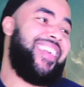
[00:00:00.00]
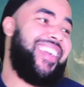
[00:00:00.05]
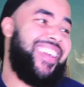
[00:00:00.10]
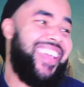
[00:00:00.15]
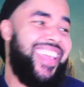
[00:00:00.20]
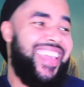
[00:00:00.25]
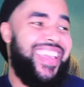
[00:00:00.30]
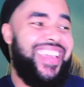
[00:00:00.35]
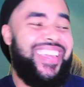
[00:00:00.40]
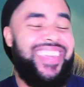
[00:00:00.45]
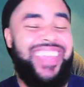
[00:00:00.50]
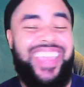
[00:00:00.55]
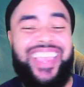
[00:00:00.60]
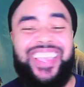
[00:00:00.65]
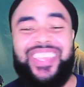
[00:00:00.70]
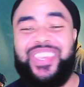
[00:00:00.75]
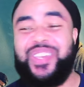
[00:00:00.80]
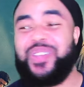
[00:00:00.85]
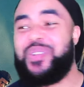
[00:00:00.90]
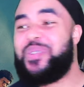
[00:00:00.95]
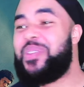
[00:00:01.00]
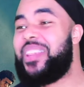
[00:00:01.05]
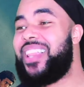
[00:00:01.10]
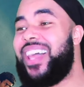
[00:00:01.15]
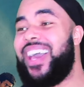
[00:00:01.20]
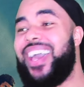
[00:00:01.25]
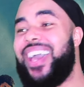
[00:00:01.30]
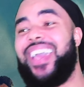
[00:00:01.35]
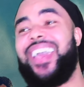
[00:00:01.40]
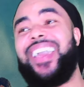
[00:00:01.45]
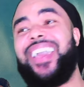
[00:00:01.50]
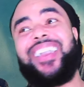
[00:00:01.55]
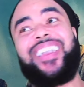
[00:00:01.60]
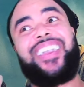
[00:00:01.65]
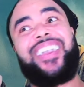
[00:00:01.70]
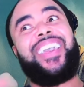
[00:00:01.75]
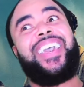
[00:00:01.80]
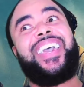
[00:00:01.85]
Can you, like,